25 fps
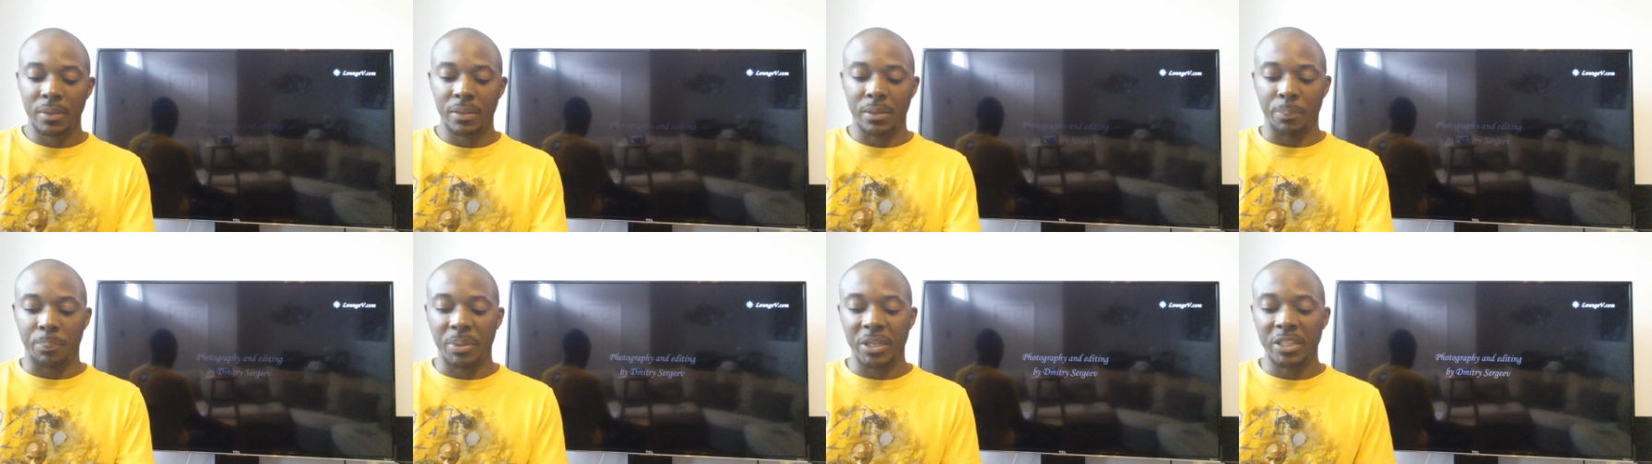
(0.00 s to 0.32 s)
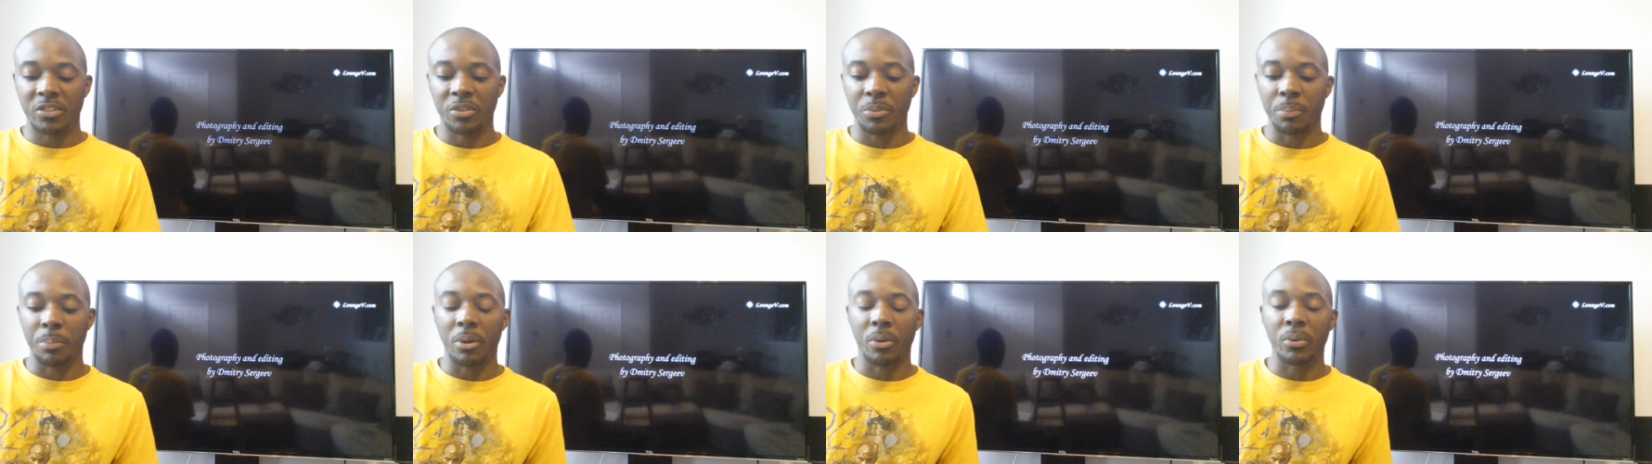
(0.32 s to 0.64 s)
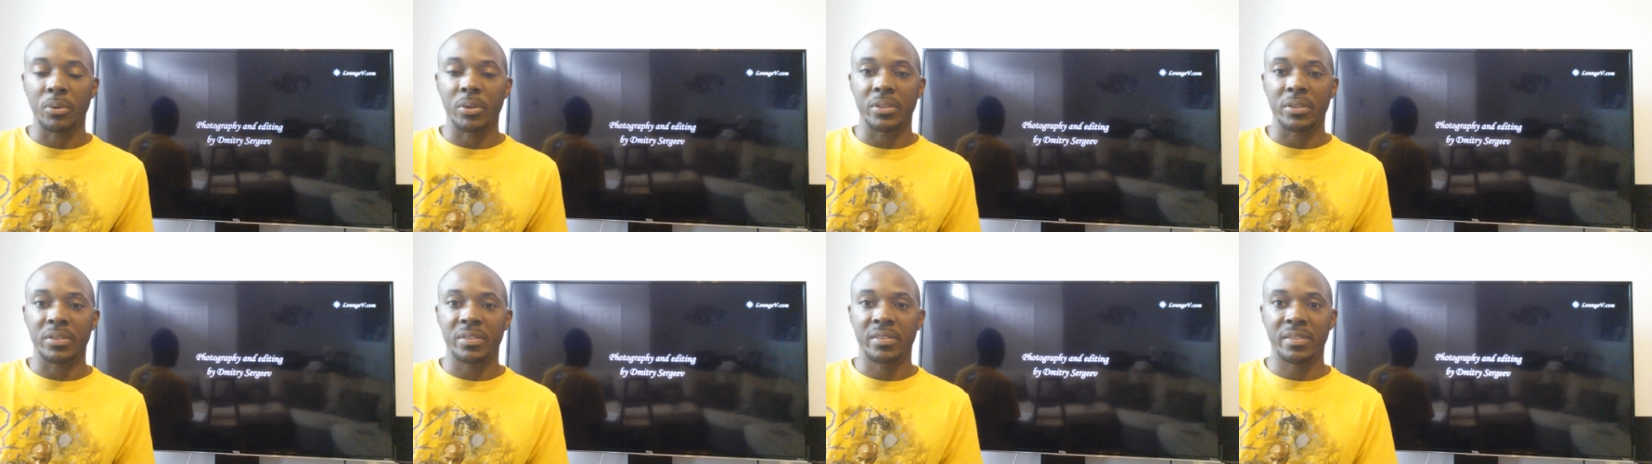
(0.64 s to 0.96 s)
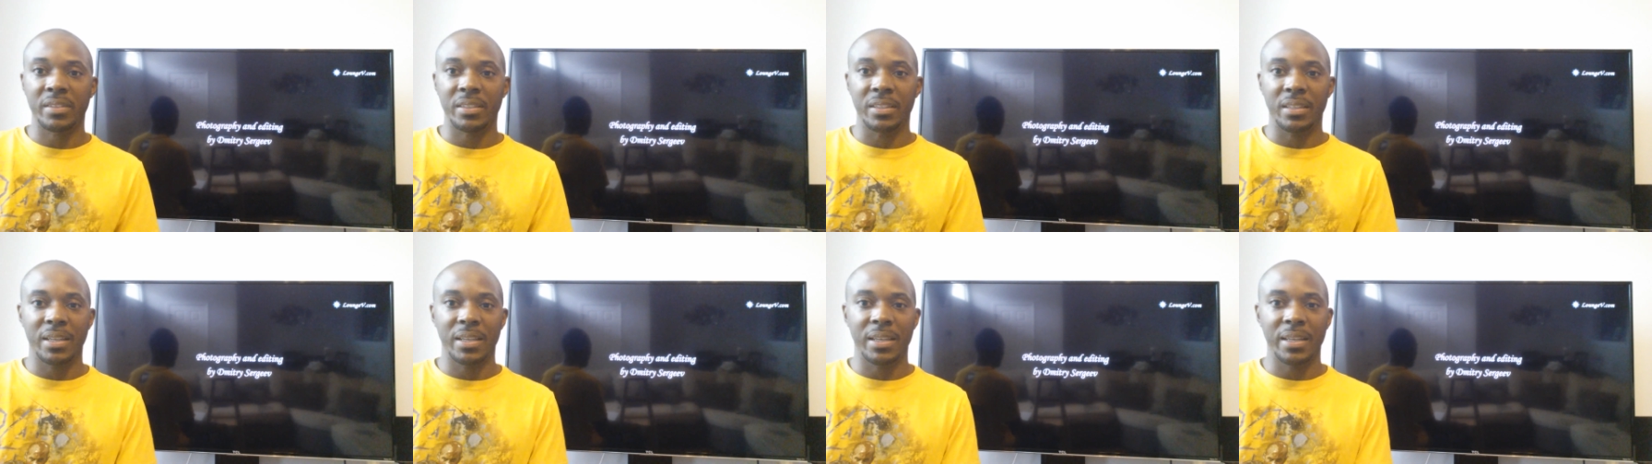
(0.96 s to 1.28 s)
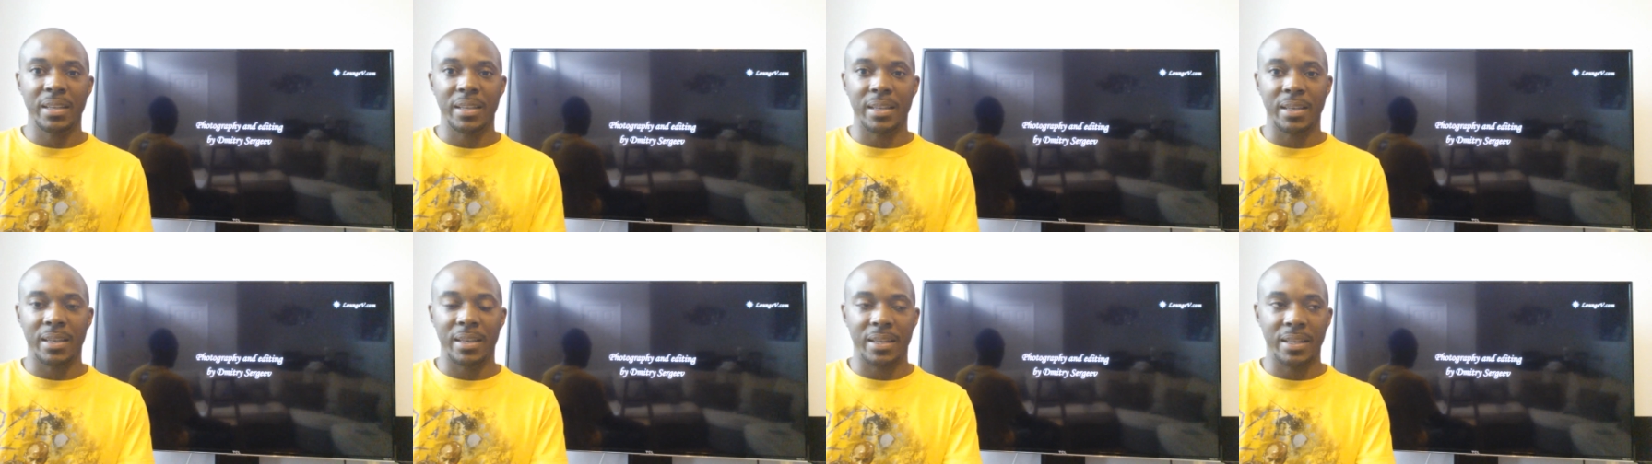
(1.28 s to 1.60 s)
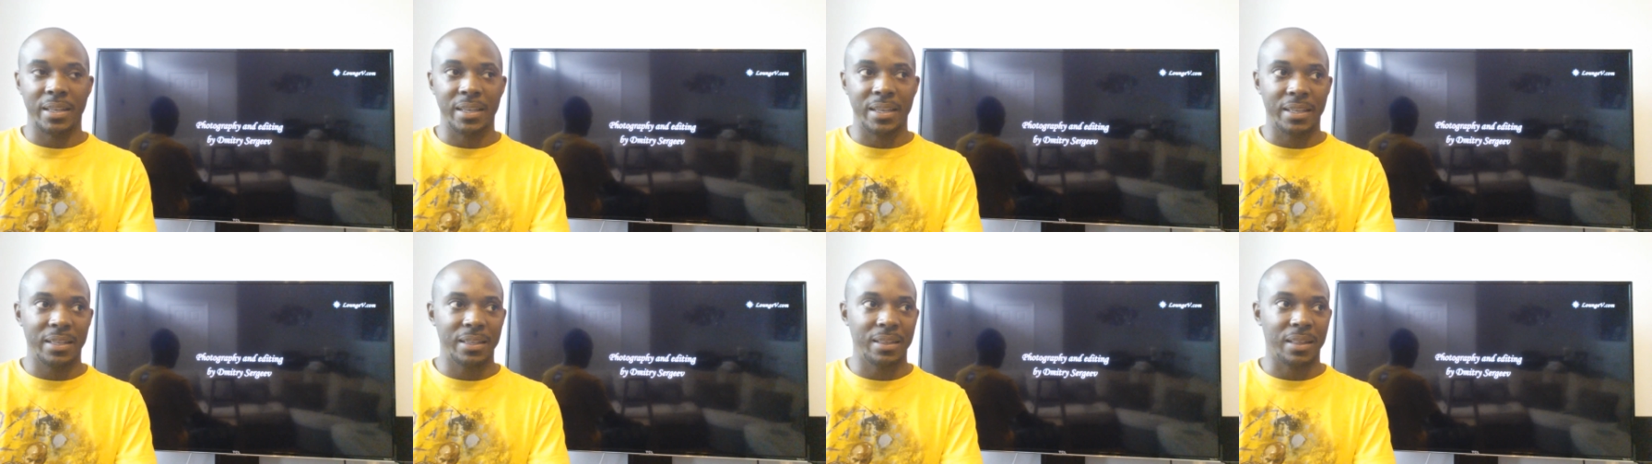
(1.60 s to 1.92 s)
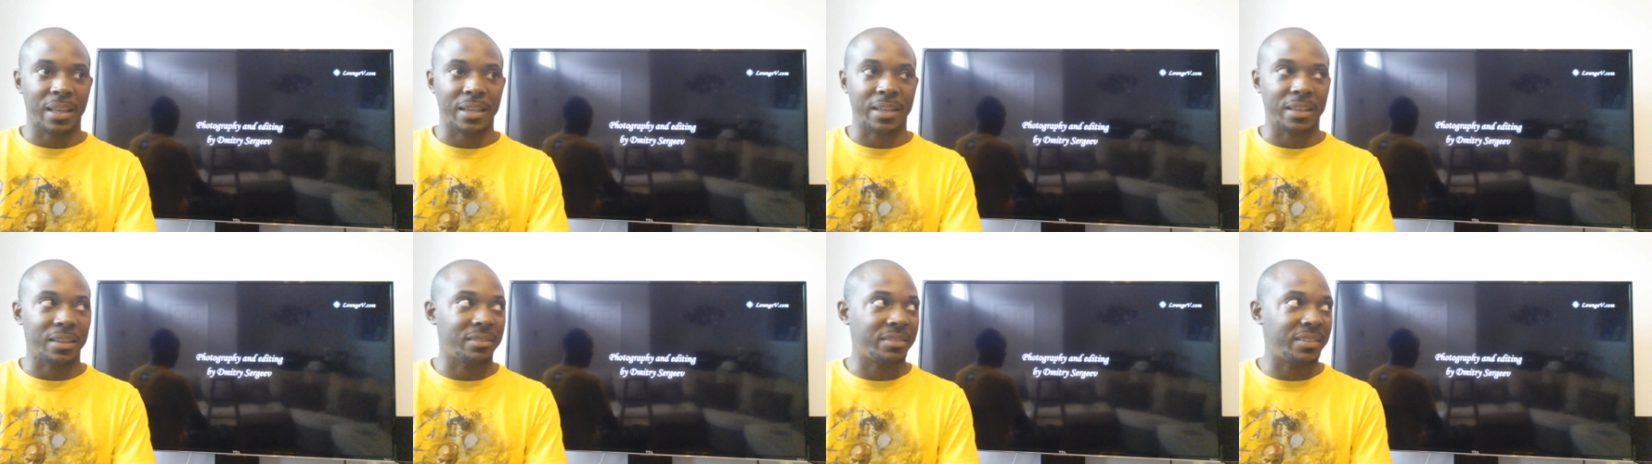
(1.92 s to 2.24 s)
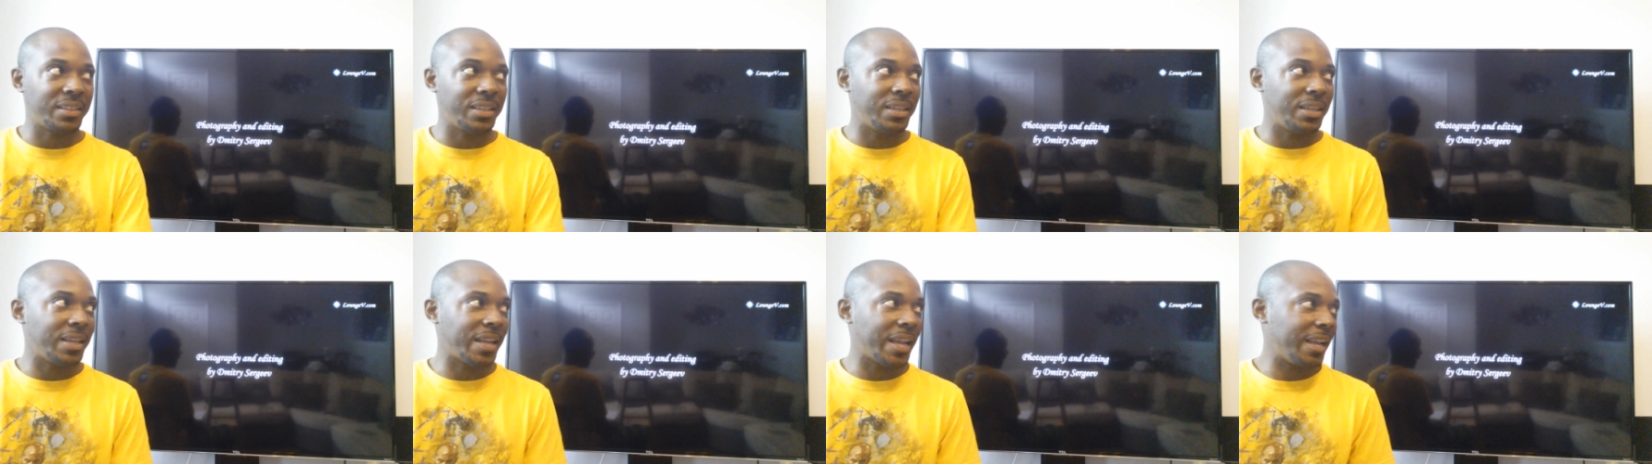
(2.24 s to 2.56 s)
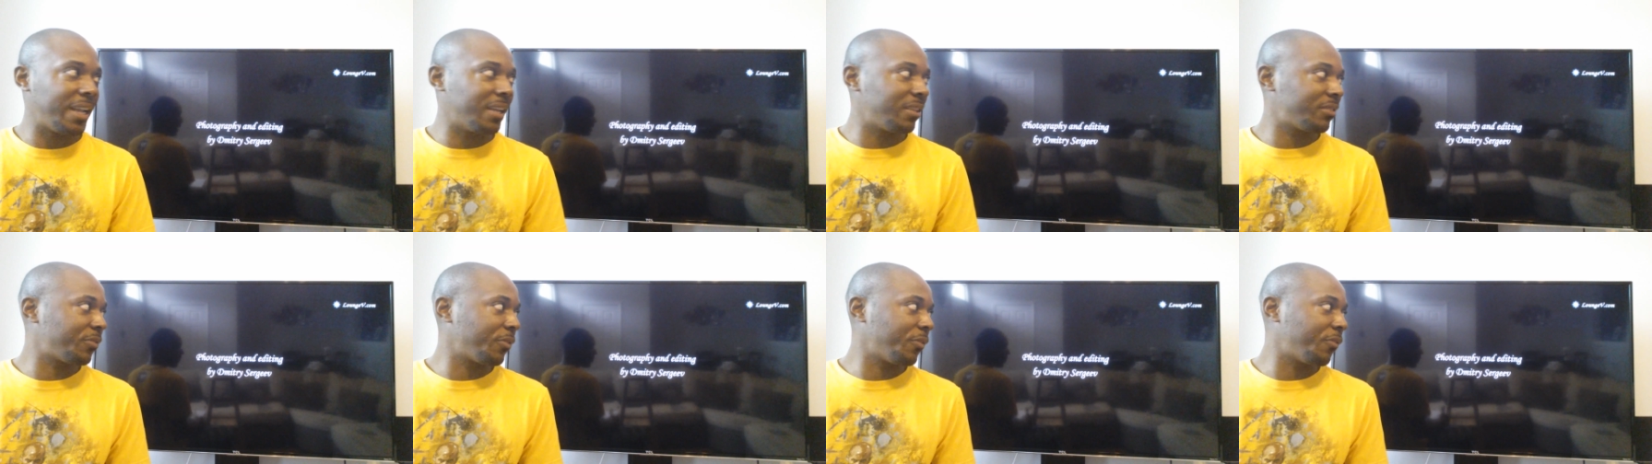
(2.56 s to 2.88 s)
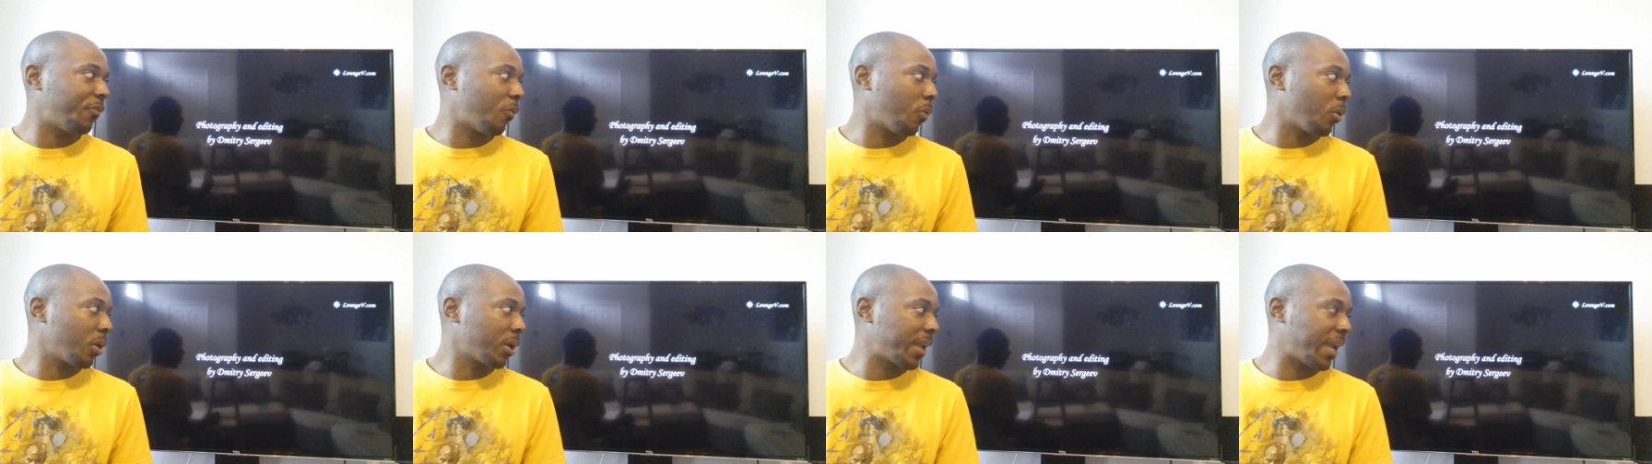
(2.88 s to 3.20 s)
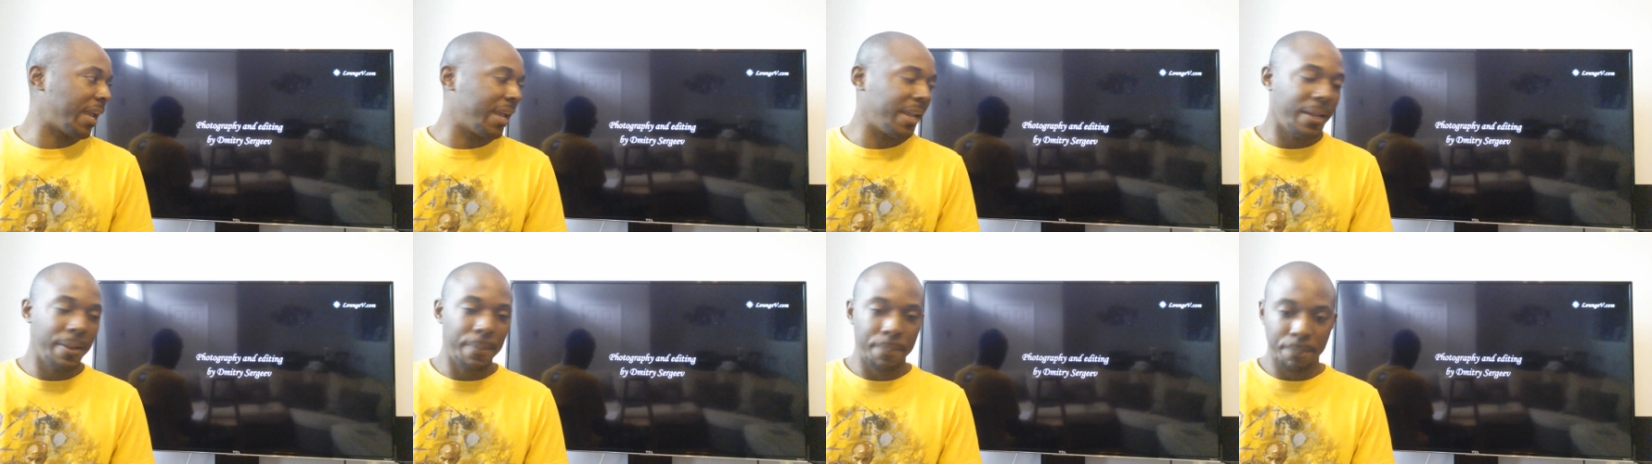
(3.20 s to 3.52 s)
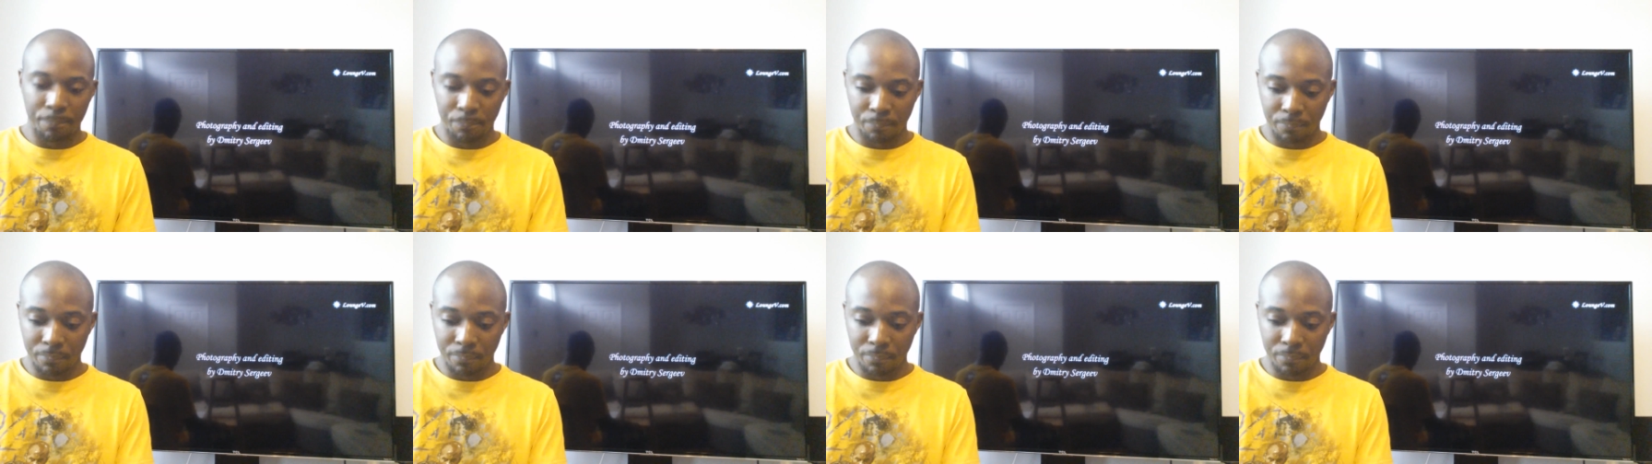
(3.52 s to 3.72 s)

The picture mode is at, like I said, enhanced for 4K.